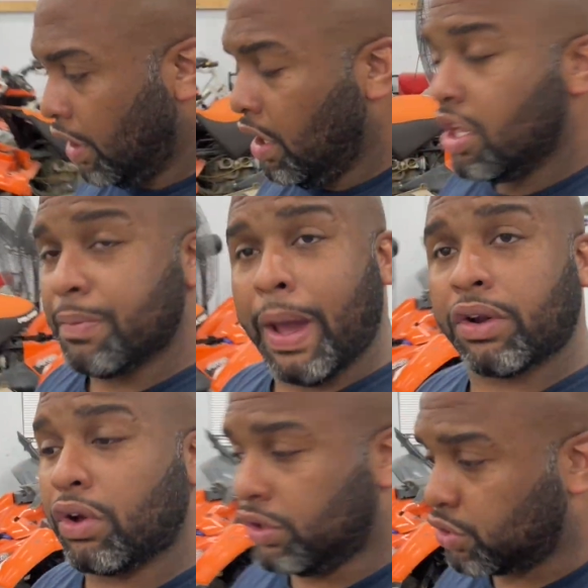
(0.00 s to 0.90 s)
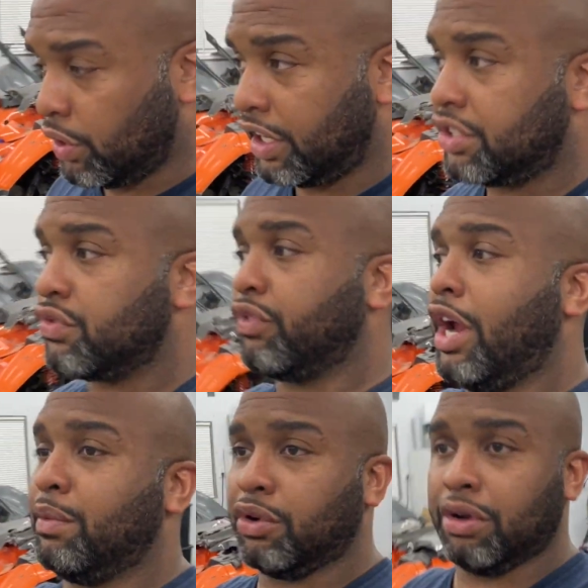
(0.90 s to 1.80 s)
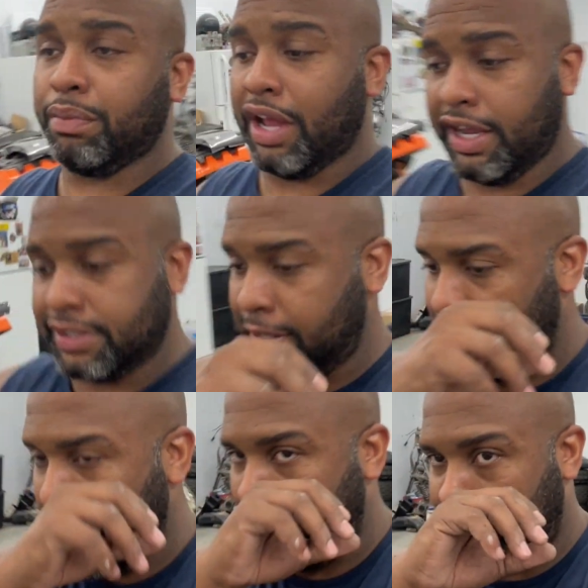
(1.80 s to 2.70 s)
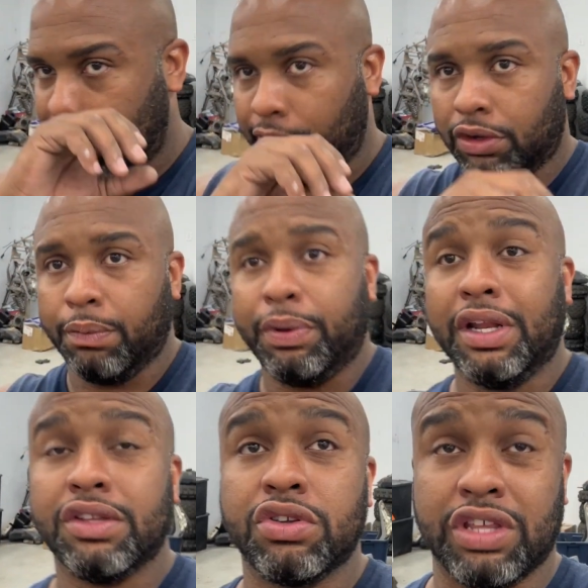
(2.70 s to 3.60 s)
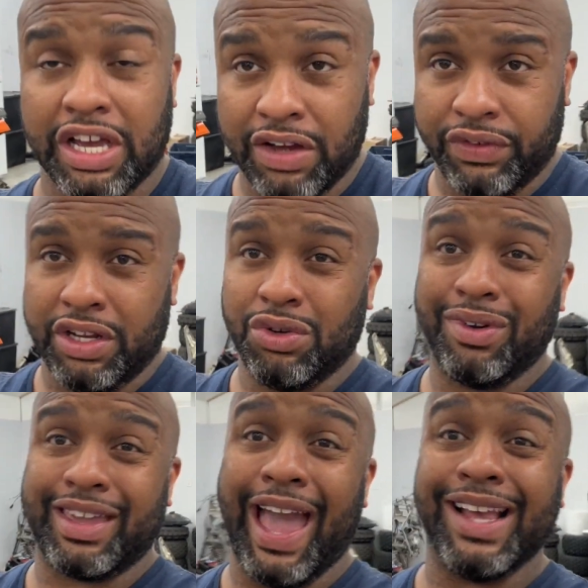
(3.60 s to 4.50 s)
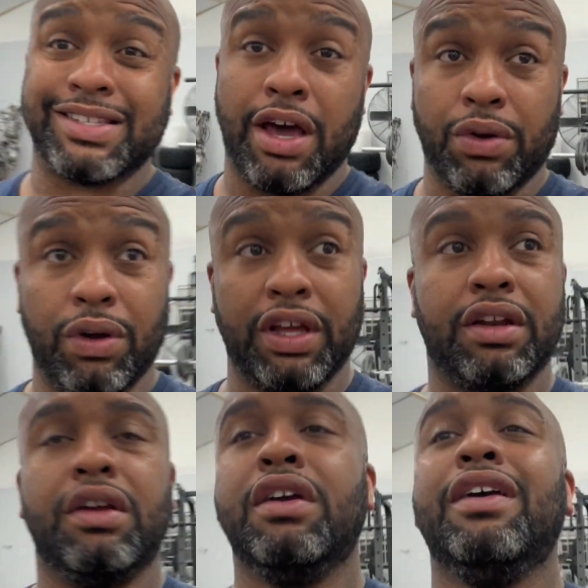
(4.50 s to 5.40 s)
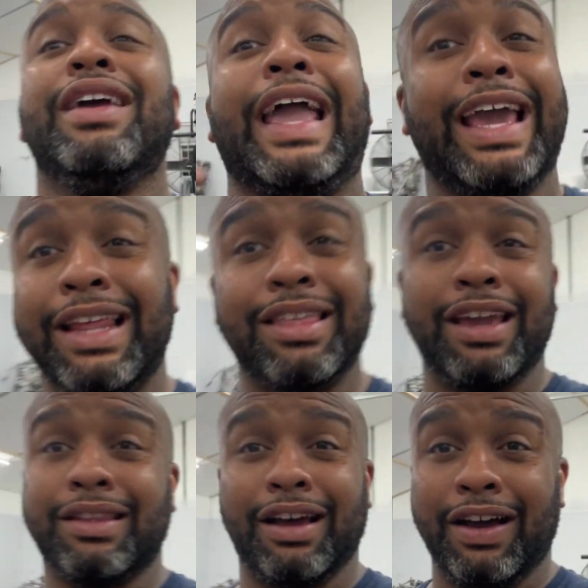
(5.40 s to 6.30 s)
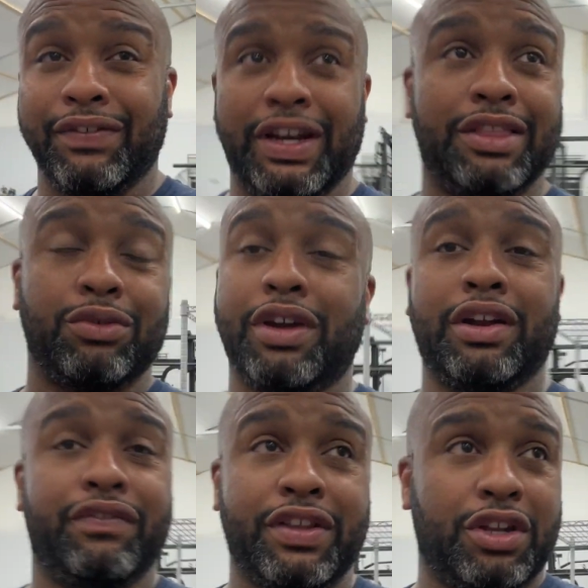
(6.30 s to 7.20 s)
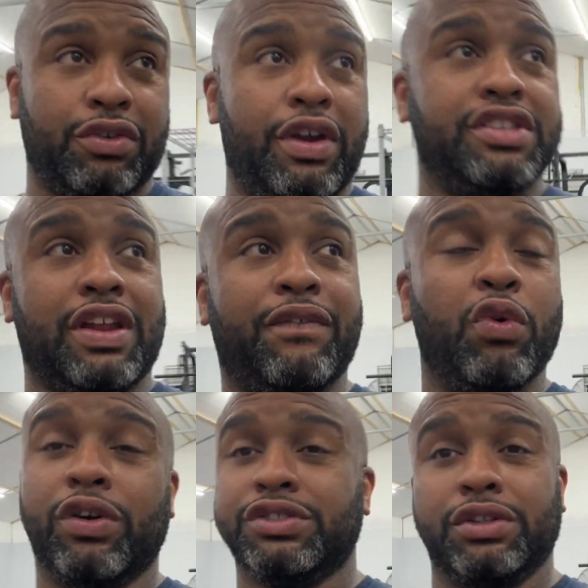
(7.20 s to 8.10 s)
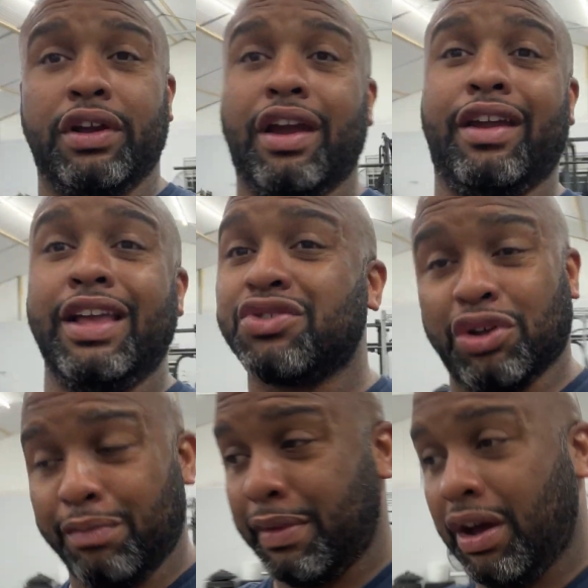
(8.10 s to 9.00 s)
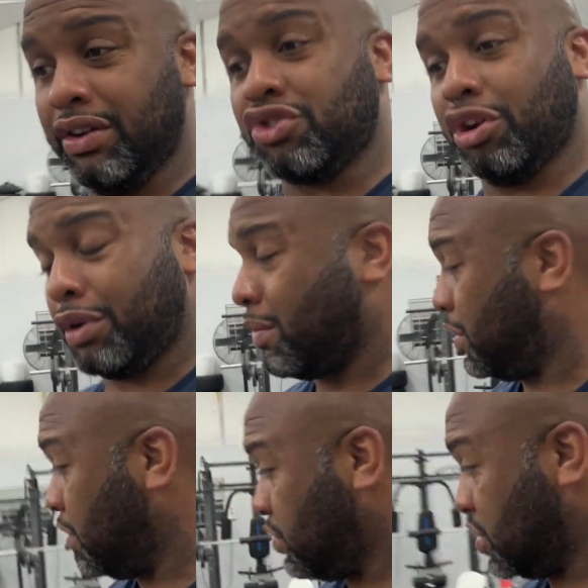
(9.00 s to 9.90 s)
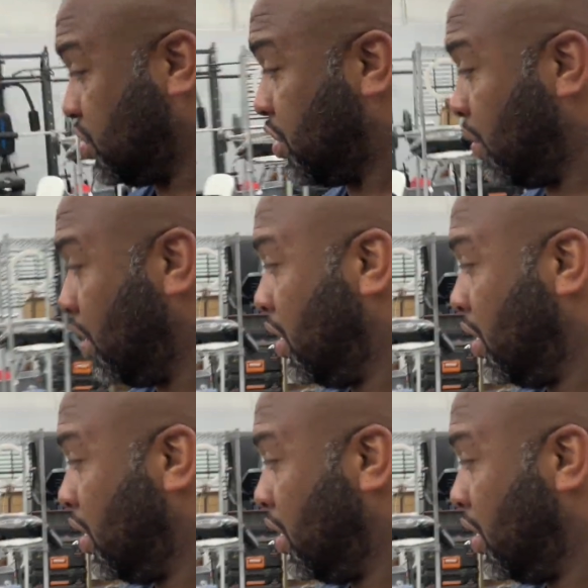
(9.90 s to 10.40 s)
your powder coater is going to get your frame, they're going to blast it, and then they're going to put it into the oven and do a gas out on it. Anything in the oven at 350 degrees in that 400 degree area, it's going to melt. It's going to become a huge issue.